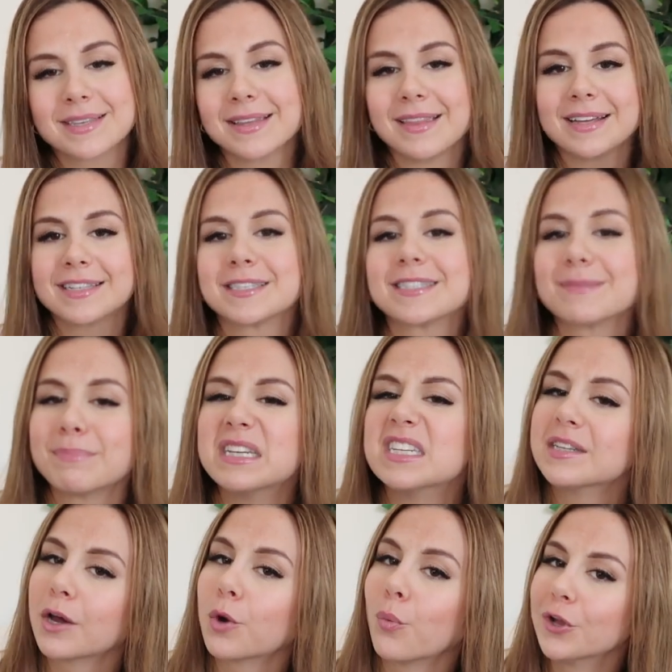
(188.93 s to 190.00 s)
That's been
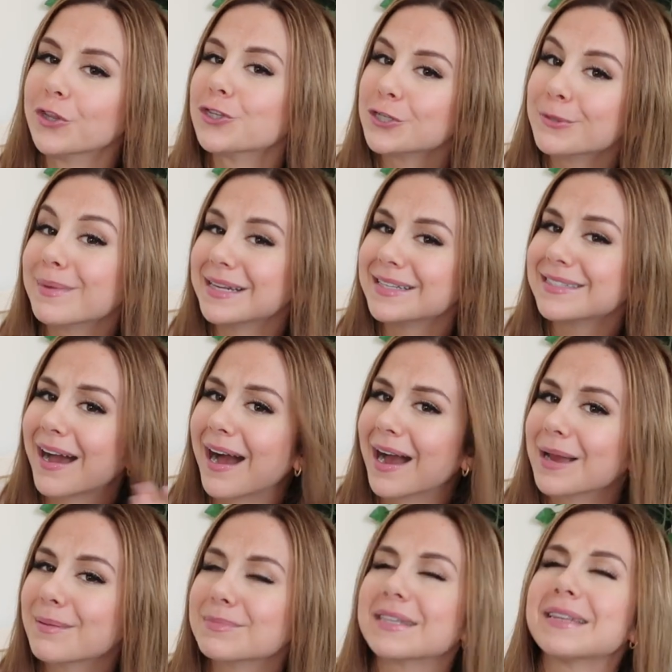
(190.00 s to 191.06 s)
done one too many
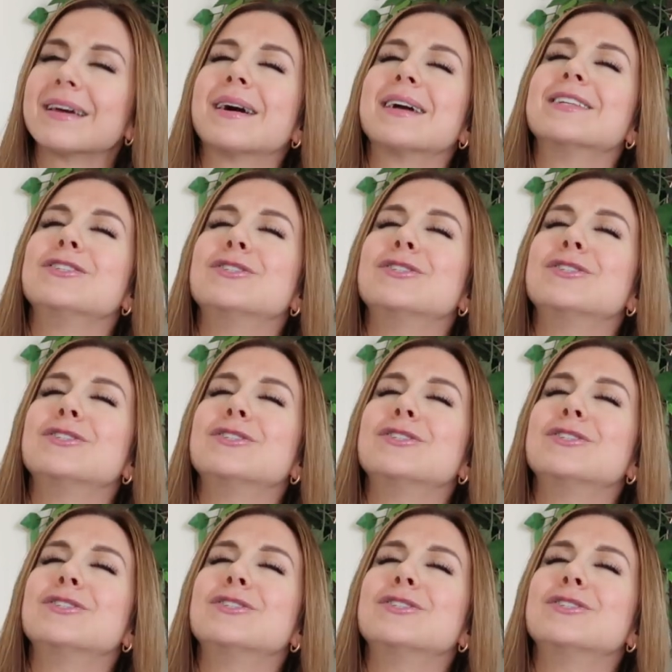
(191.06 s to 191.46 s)
times and I